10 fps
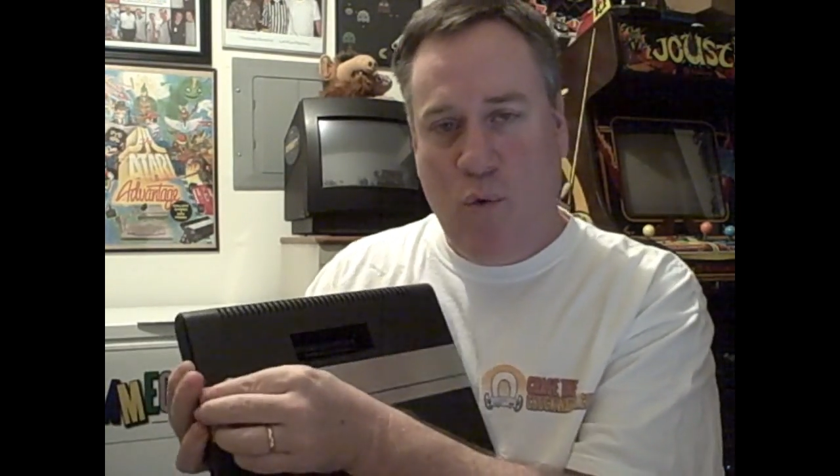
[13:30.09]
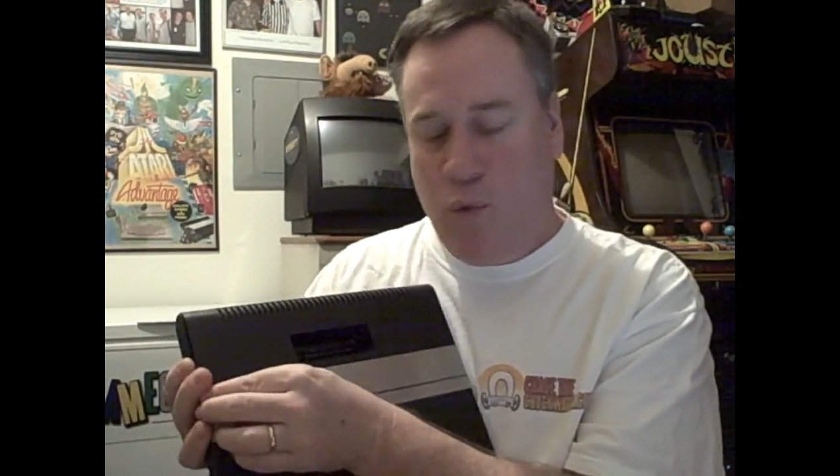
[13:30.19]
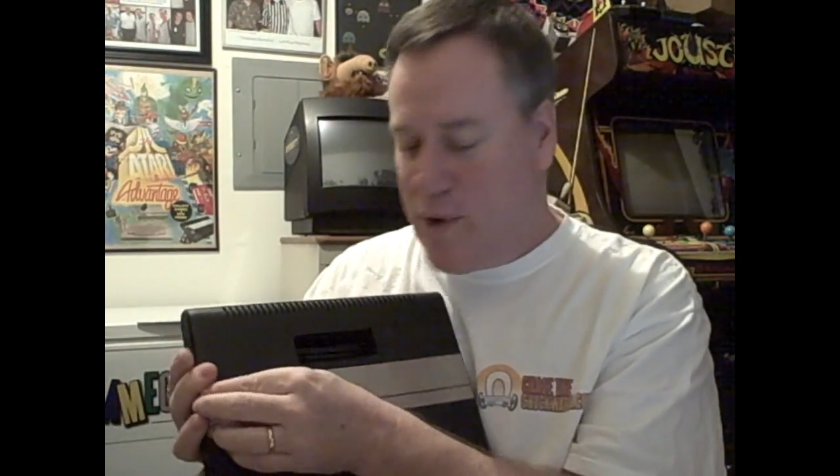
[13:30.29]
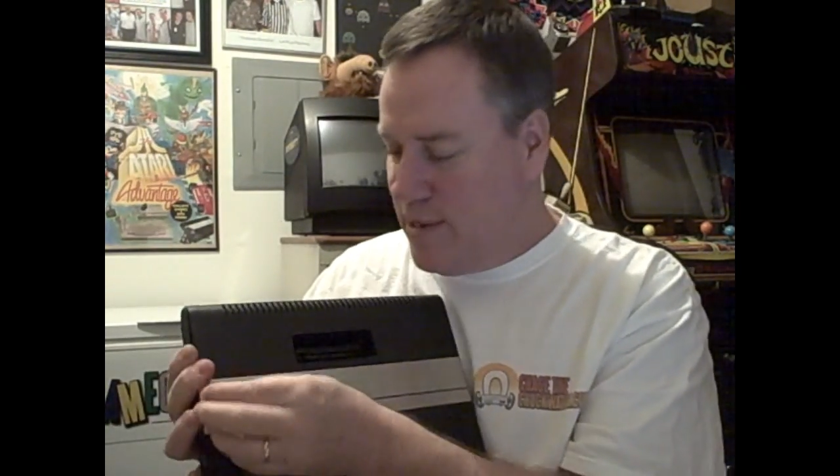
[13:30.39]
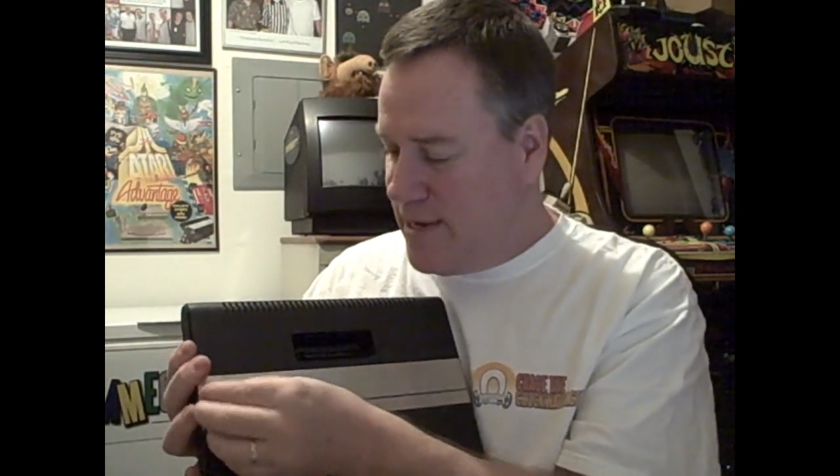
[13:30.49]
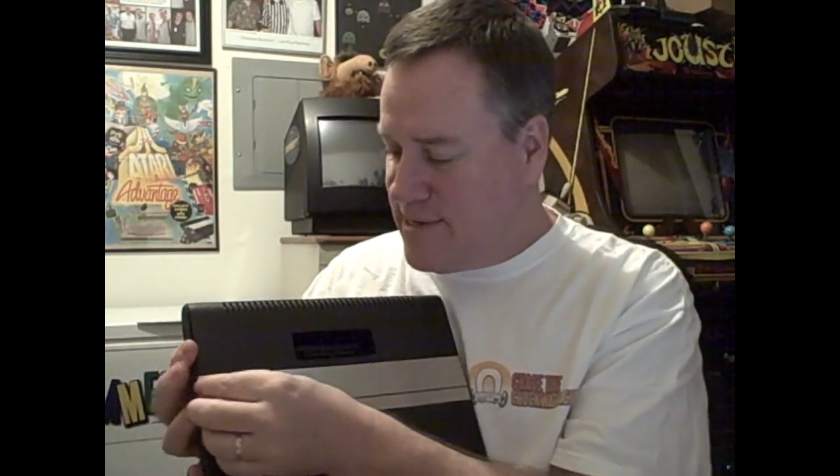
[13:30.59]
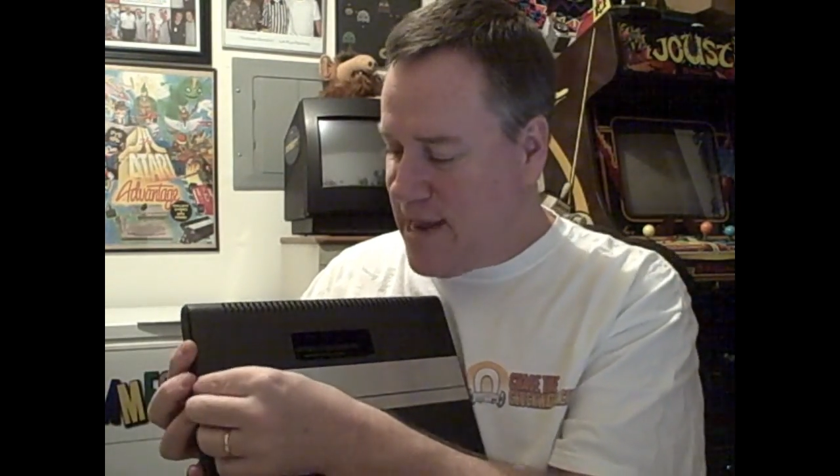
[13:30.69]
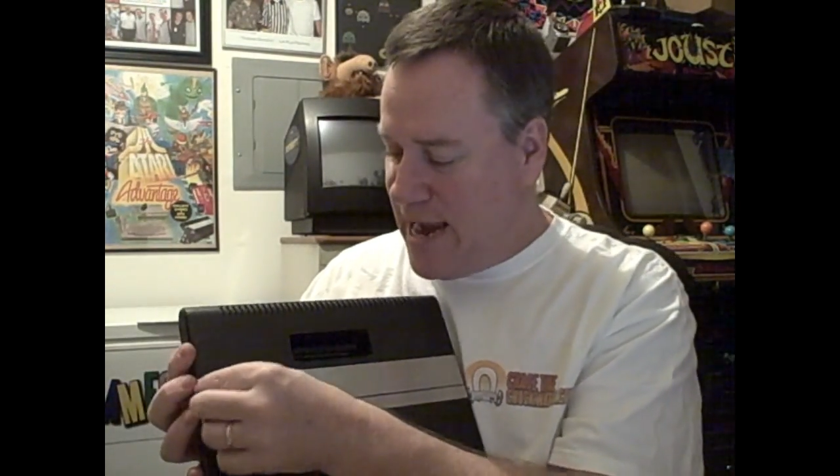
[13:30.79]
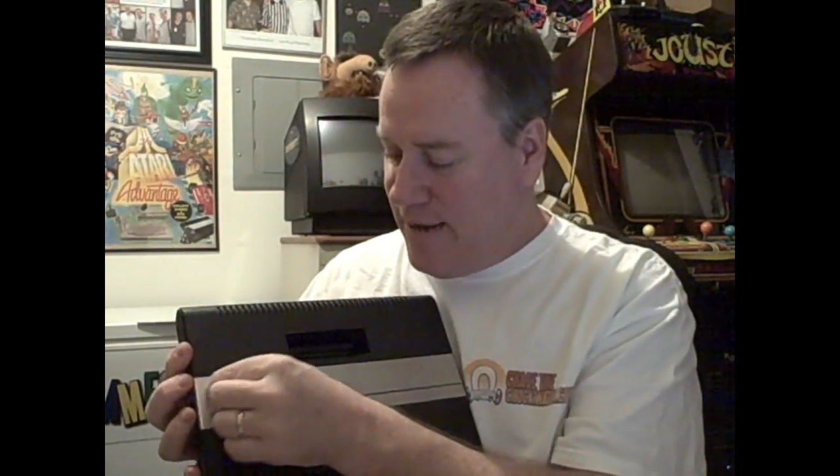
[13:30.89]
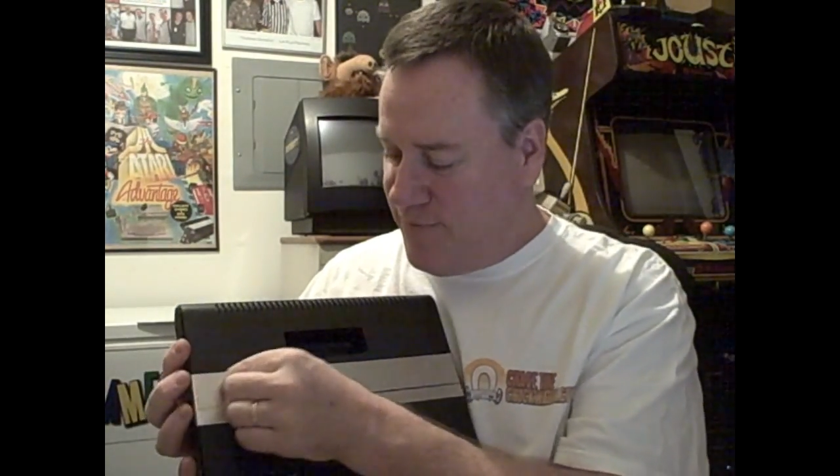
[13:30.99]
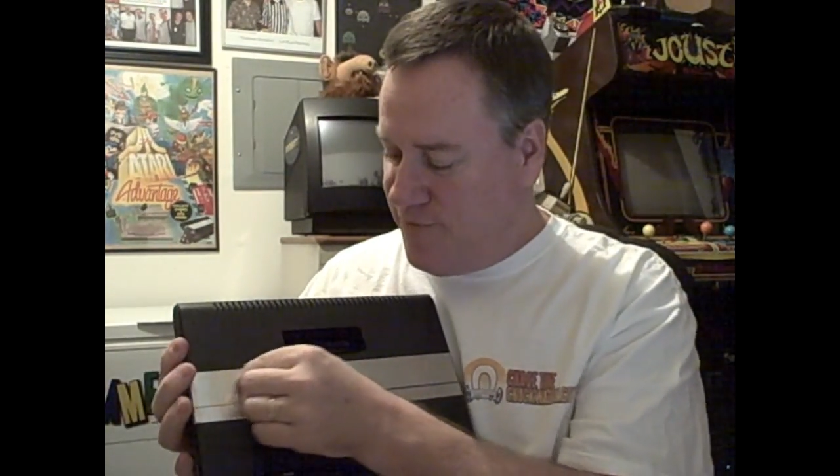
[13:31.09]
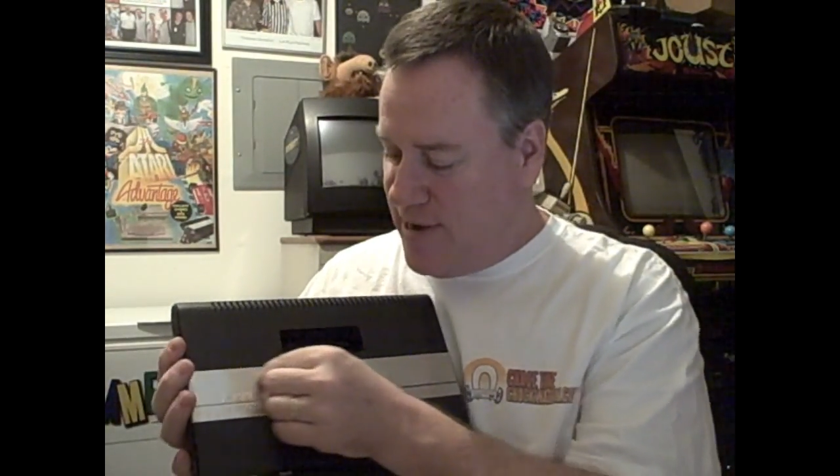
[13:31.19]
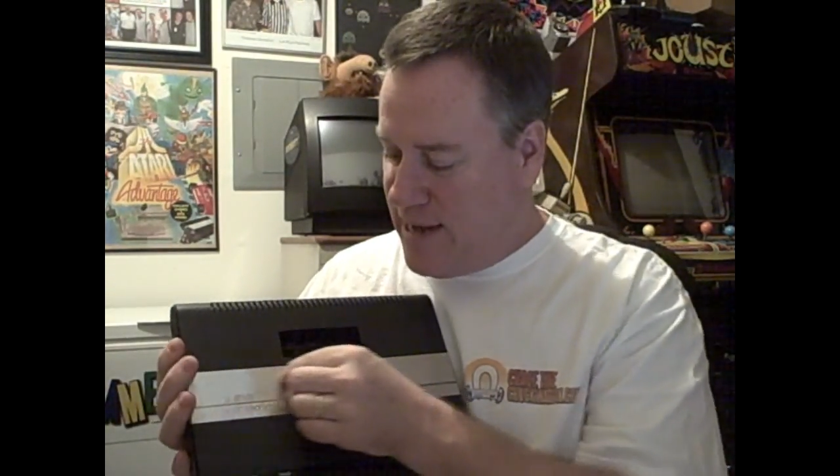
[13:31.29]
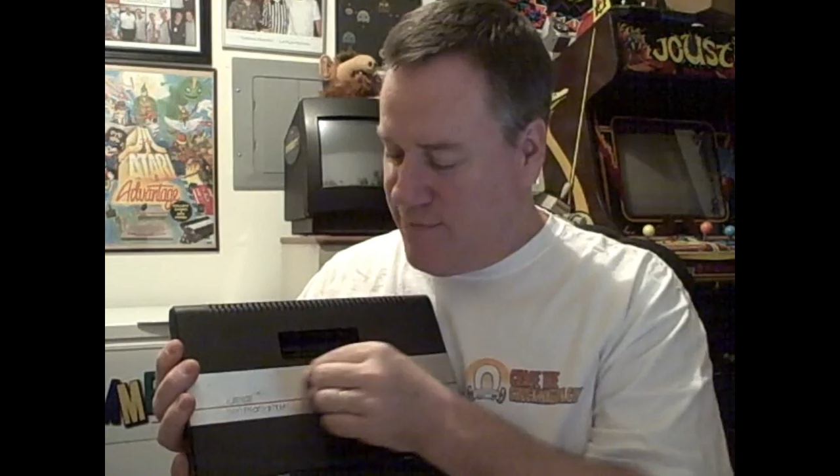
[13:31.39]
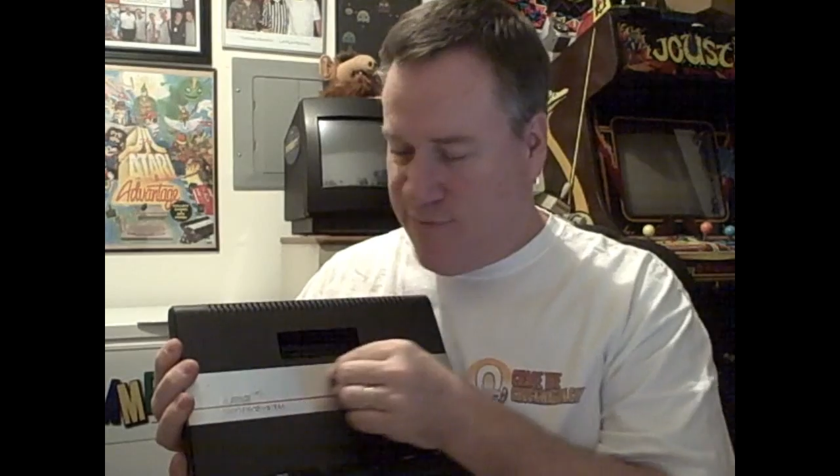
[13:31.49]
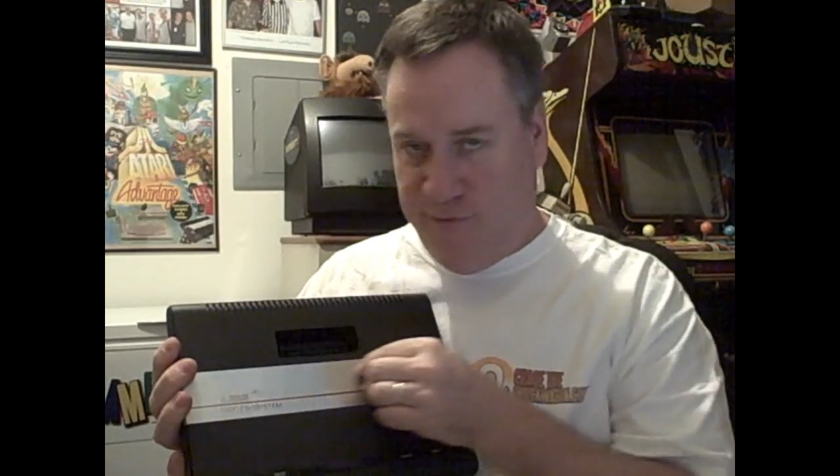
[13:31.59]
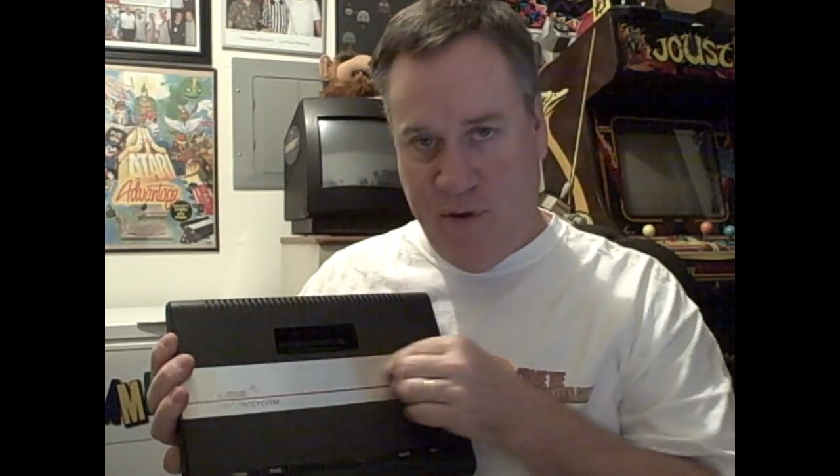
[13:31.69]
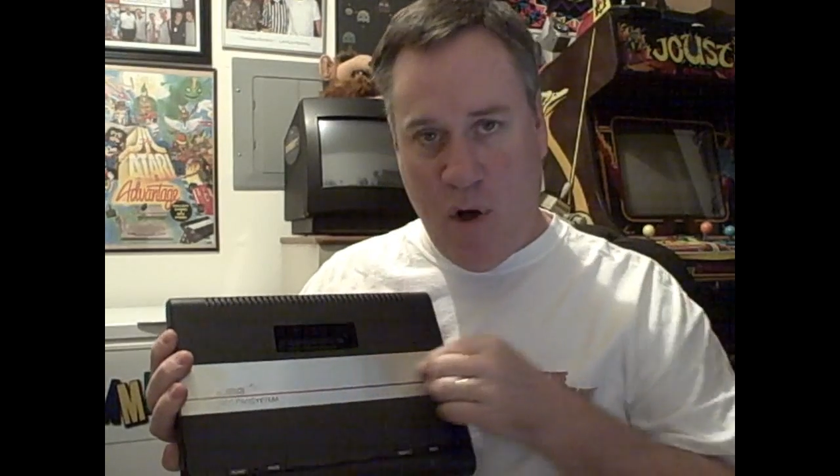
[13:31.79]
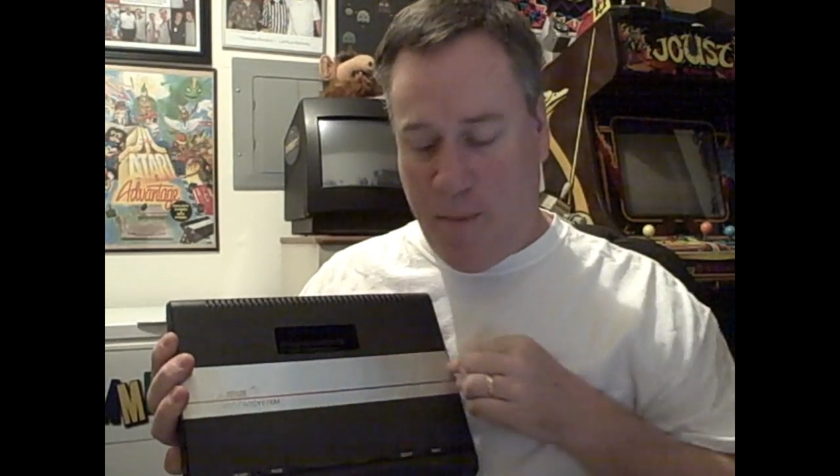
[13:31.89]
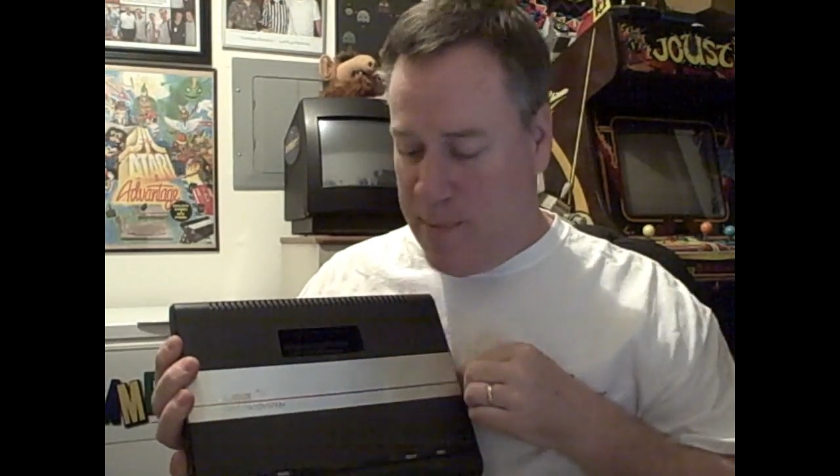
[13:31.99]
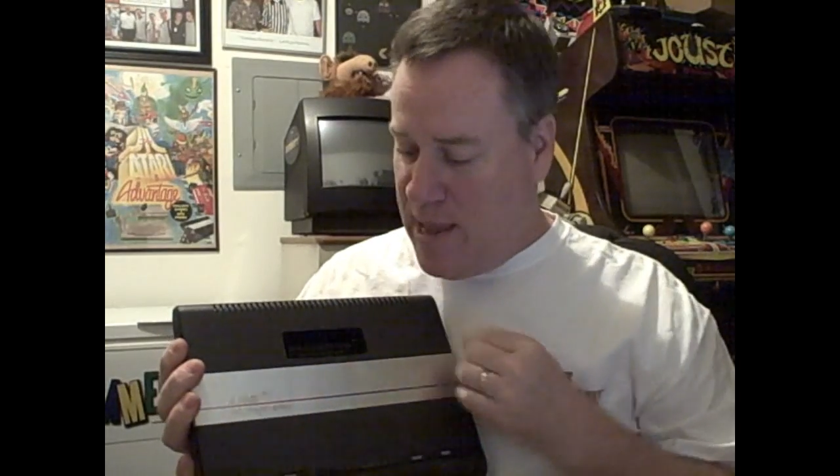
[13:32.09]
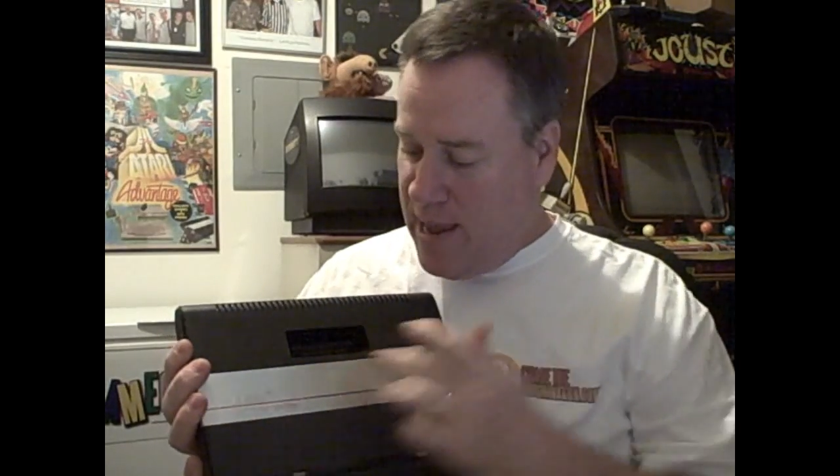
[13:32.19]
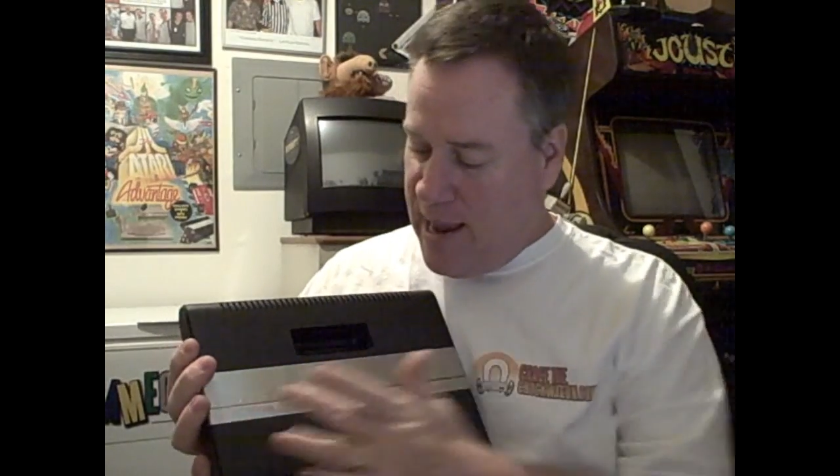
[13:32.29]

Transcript: really tight fitting film,